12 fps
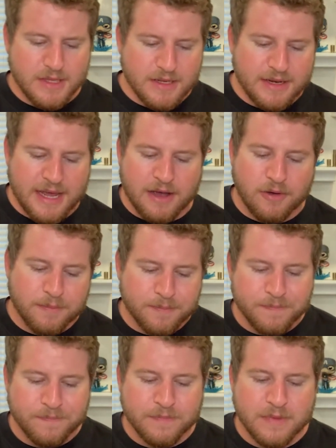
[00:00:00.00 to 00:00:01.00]
Now,
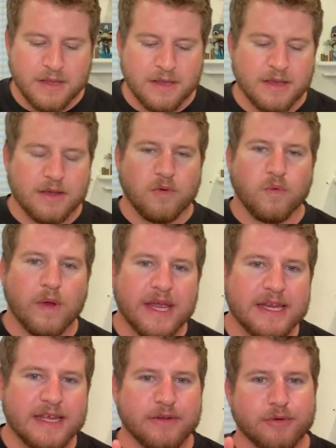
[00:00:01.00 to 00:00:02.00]
we
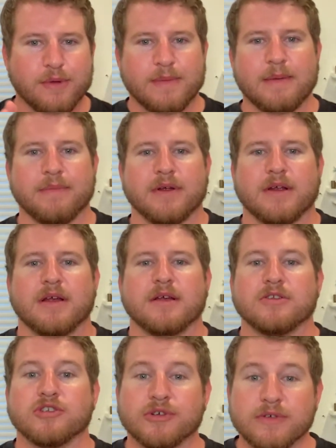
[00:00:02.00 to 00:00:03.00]
need to remember,
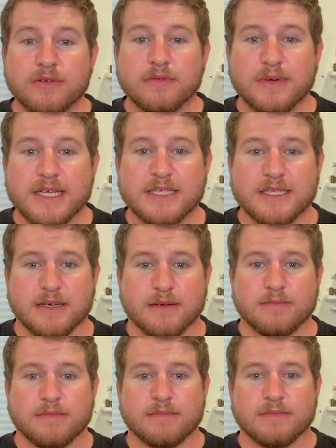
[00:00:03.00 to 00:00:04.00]
true
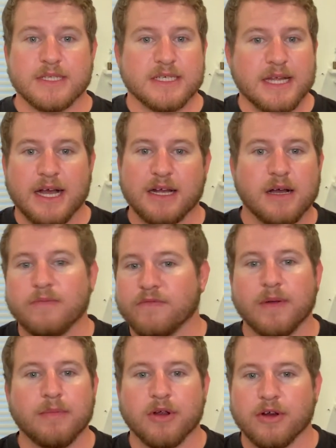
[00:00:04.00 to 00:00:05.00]
wisdom does not come
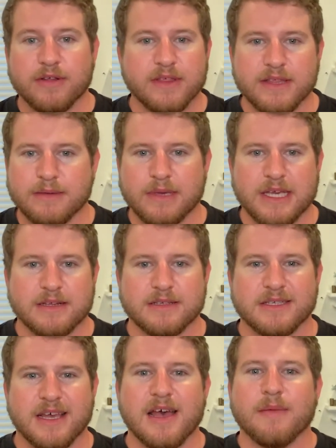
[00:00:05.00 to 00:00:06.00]
from earthly
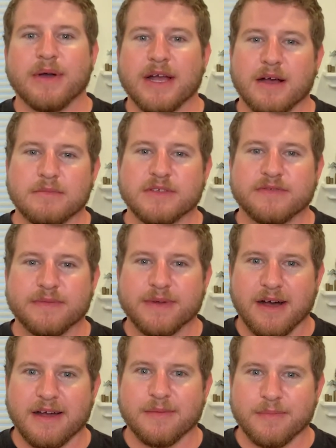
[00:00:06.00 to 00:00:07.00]
means, but comes from
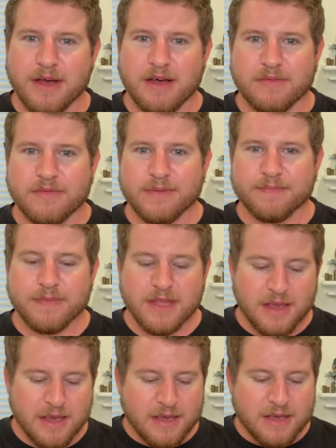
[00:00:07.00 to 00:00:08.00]
God above.
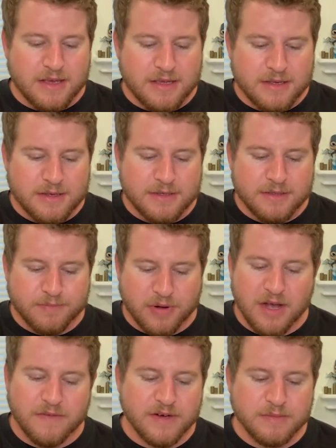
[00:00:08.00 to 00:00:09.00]

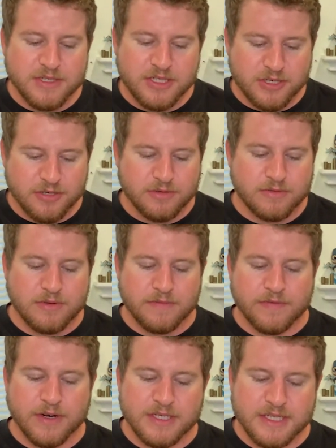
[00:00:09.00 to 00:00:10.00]
Proverbs 2,
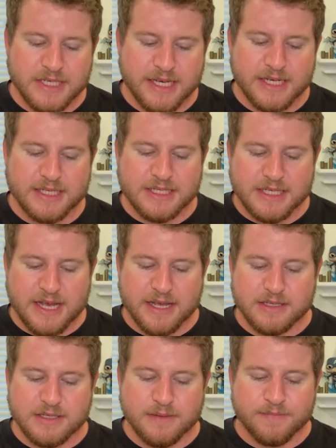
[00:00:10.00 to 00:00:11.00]
verse 6
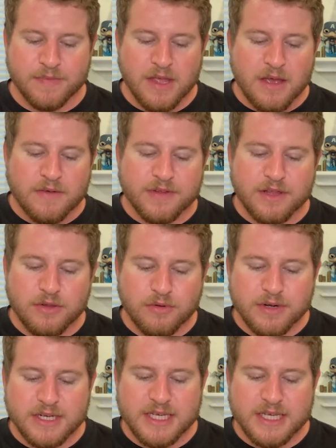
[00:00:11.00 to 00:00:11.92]
says, "For the Lord